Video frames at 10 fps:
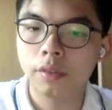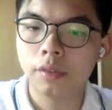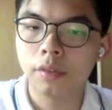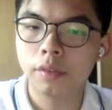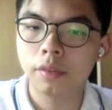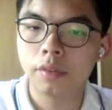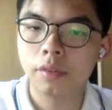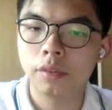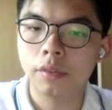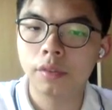
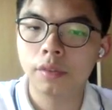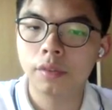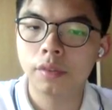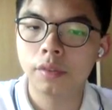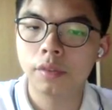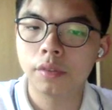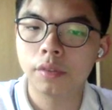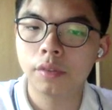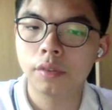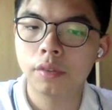
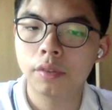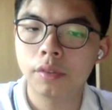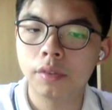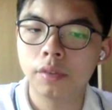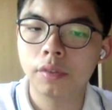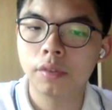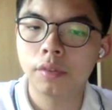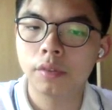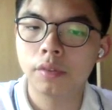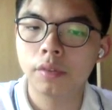
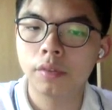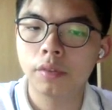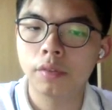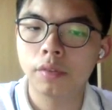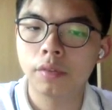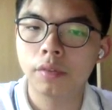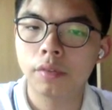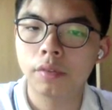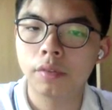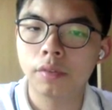
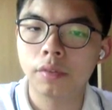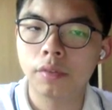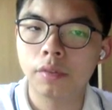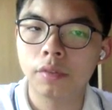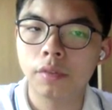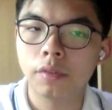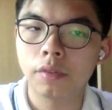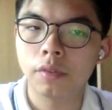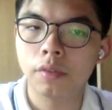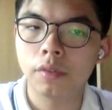
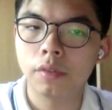The person shown says nothing.